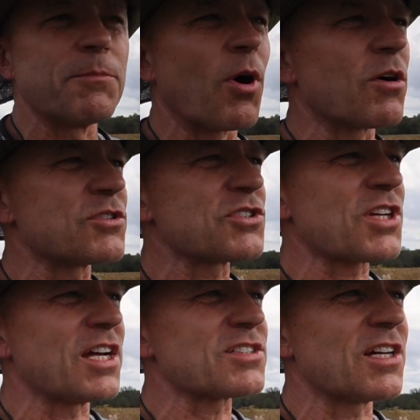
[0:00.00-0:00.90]
bar just in
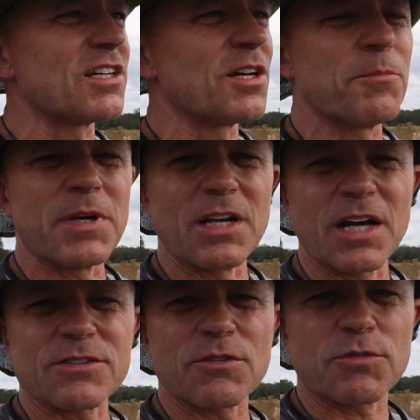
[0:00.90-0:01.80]
case I end up being
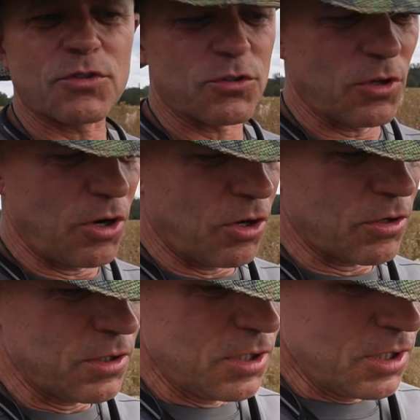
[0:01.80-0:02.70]
out there for too
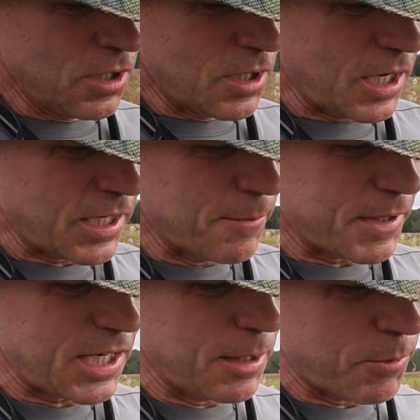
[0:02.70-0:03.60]
long. I got my
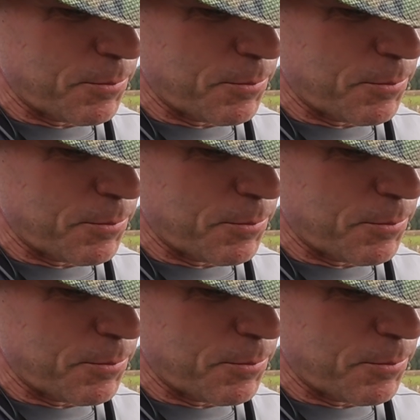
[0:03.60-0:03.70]
camera